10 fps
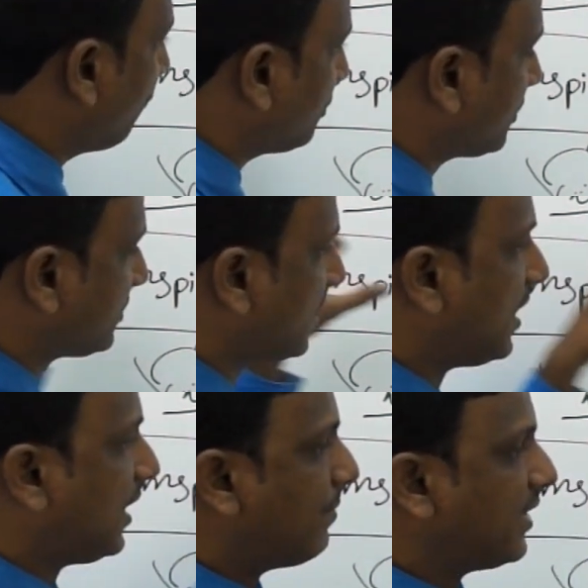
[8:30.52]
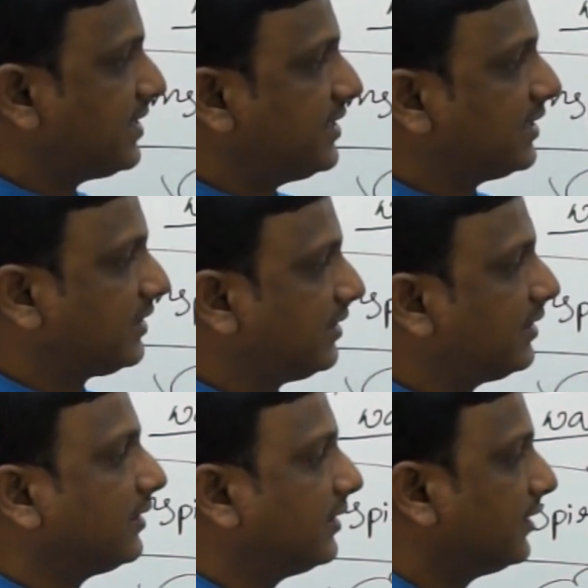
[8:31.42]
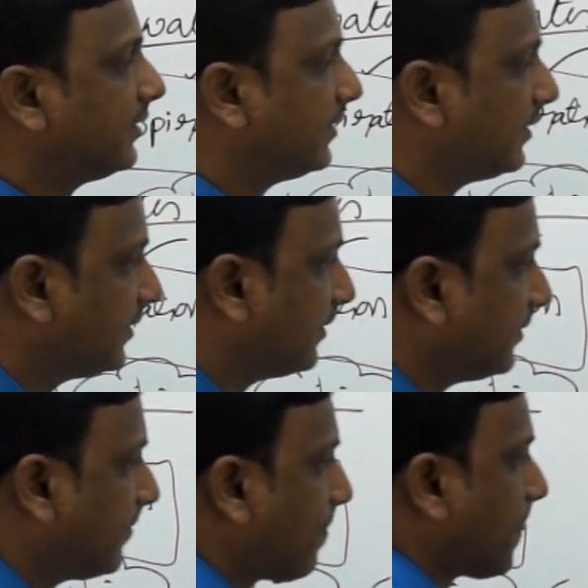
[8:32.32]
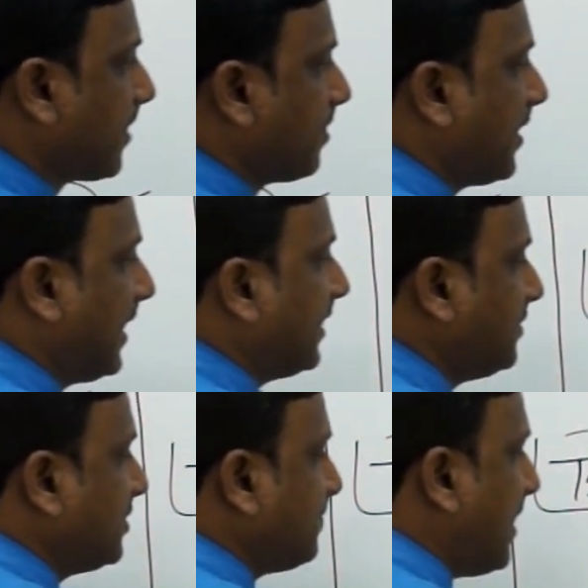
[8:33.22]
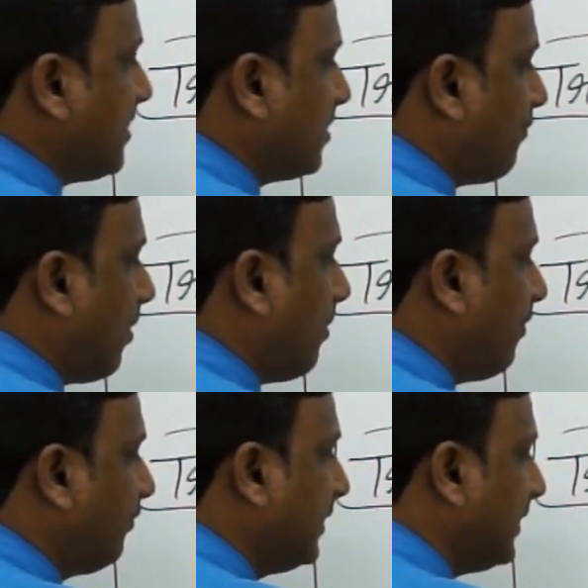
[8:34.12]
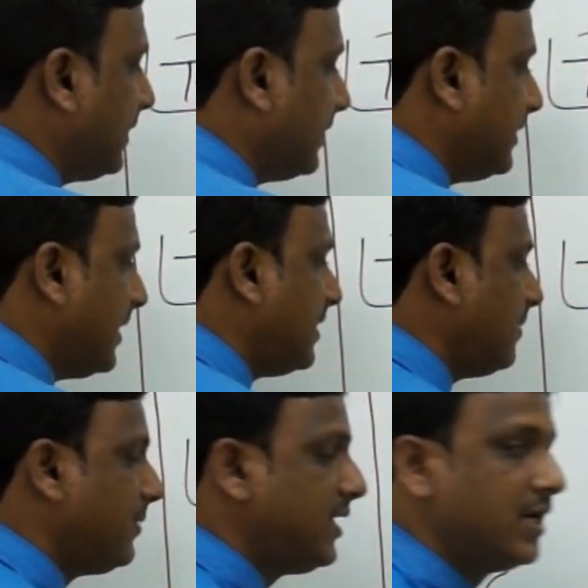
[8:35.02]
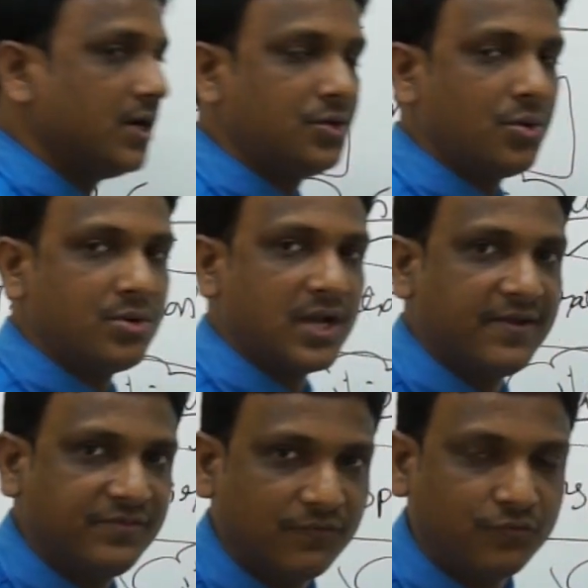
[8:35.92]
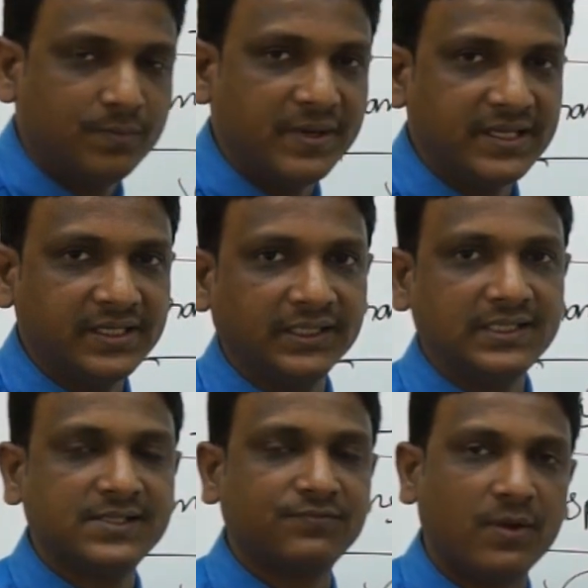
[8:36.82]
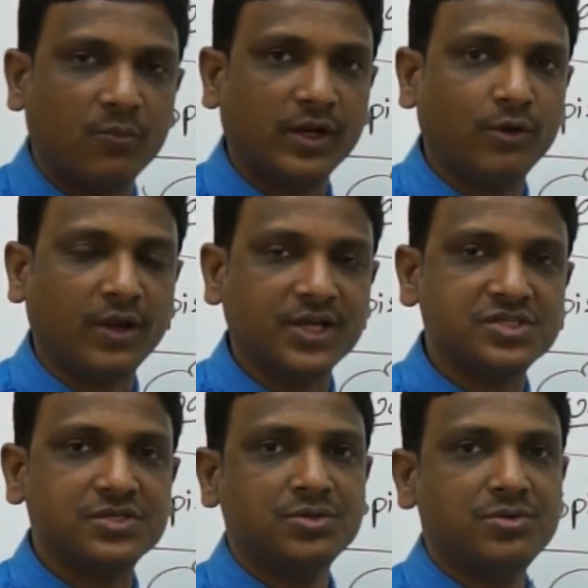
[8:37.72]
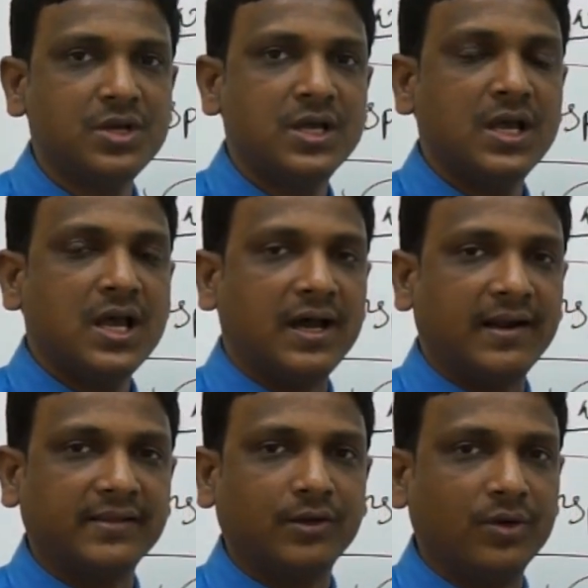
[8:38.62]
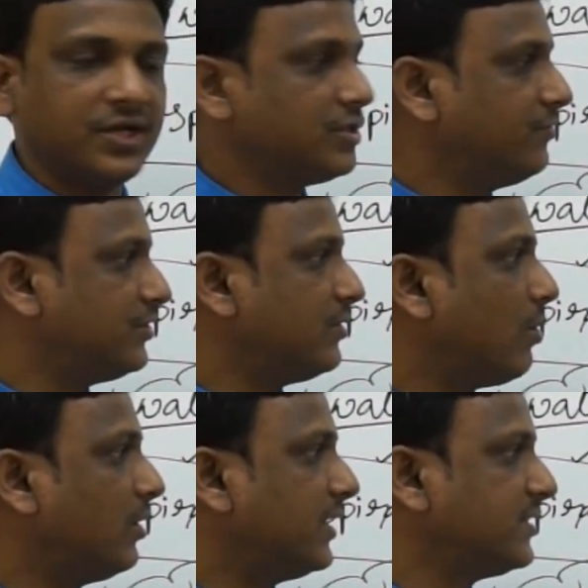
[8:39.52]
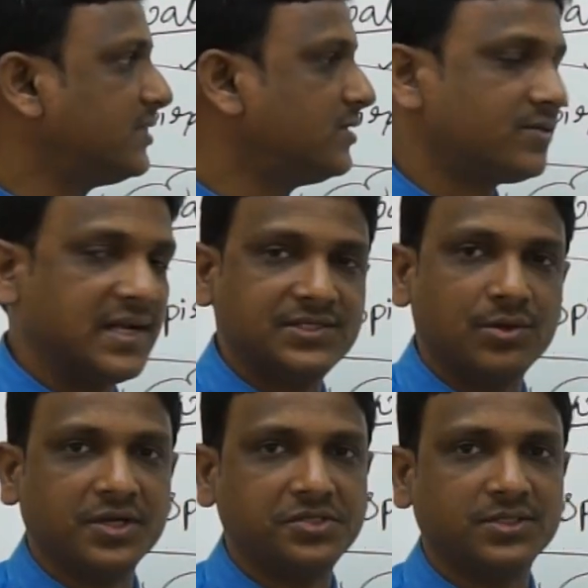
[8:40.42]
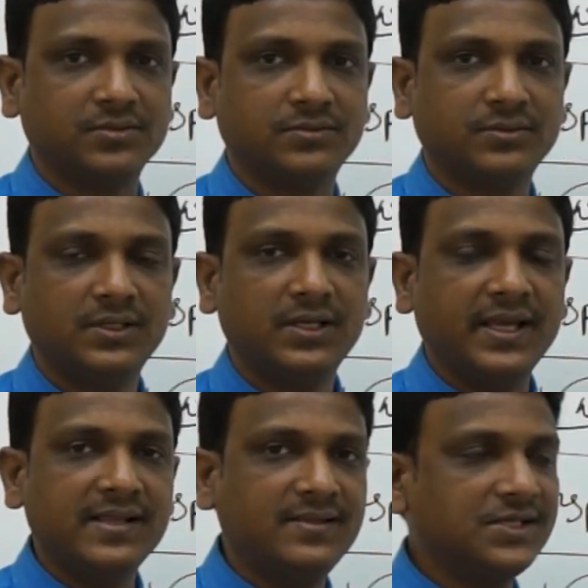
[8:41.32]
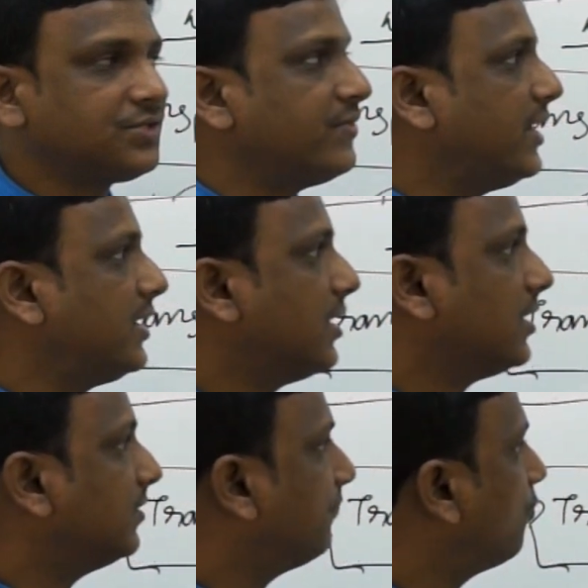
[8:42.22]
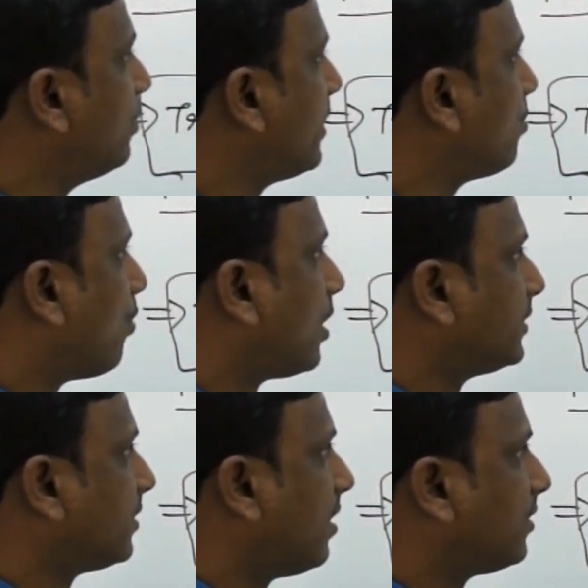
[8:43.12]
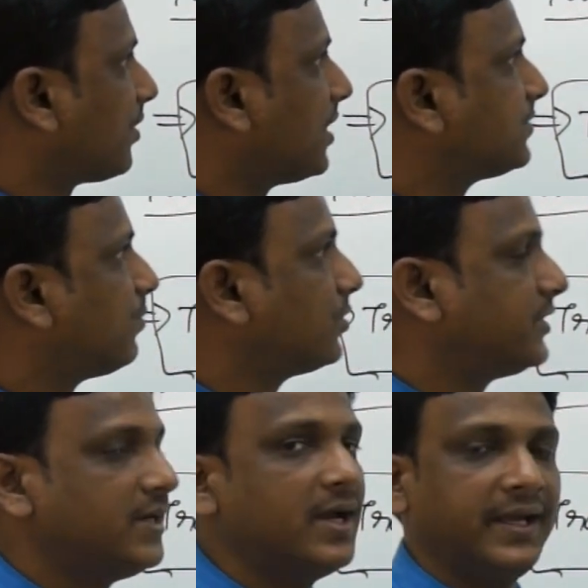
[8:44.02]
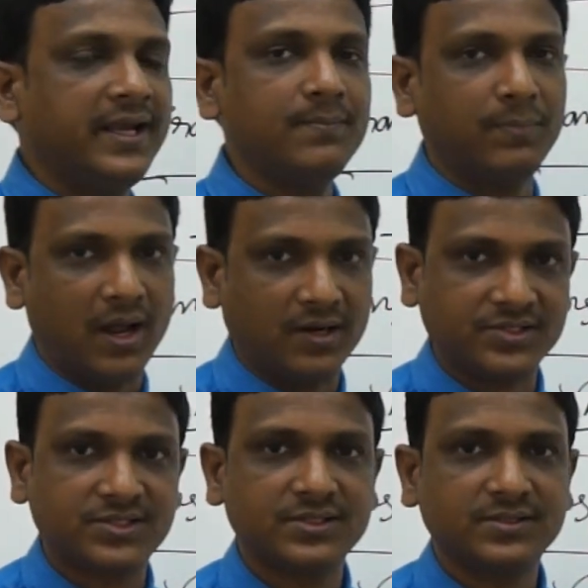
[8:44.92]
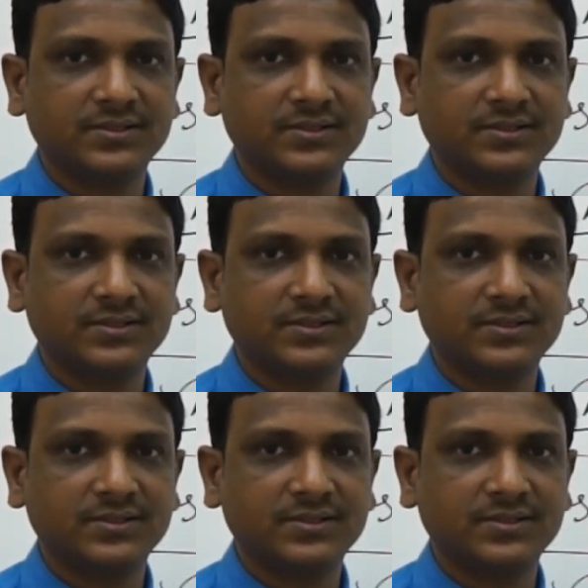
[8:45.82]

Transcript: forces but here the energy is spent in the form of ATP to drive the food materials from one location to another location which we call it as a translocation. In this way, the food and water are transported in plants.